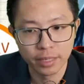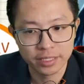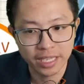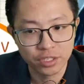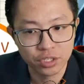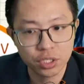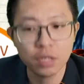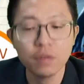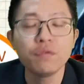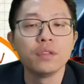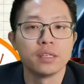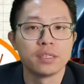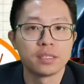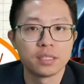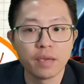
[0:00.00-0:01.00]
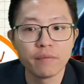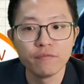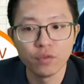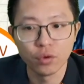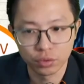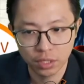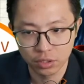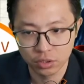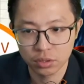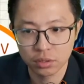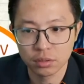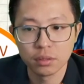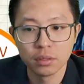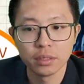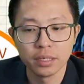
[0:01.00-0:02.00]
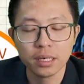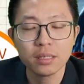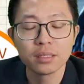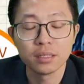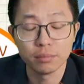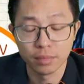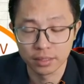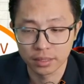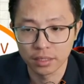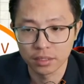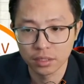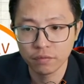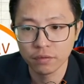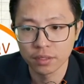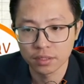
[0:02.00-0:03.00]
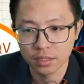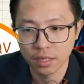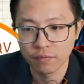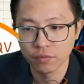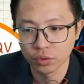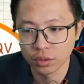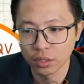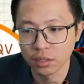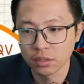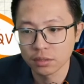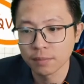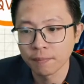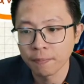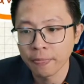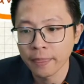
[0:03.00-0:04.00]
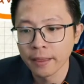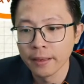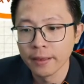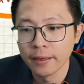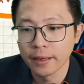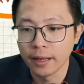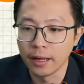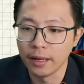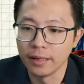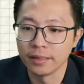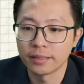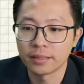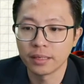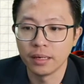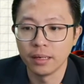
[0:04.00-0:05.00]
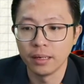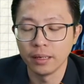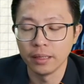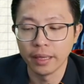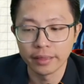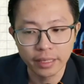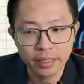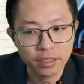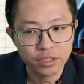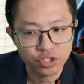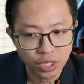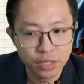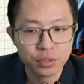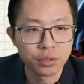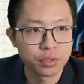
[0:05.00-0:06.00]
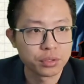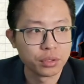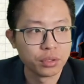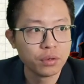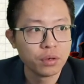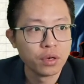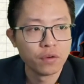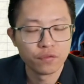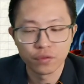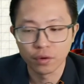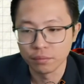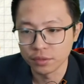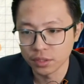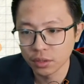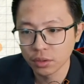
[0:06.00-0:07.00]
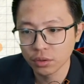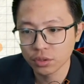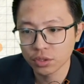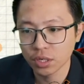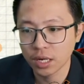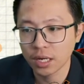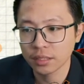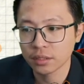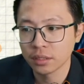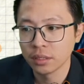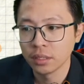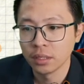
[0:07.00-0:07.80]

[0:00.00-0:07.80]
achieve the same voltage. Yes, they must achieve the same voltage. and then the charge also from 0 charge,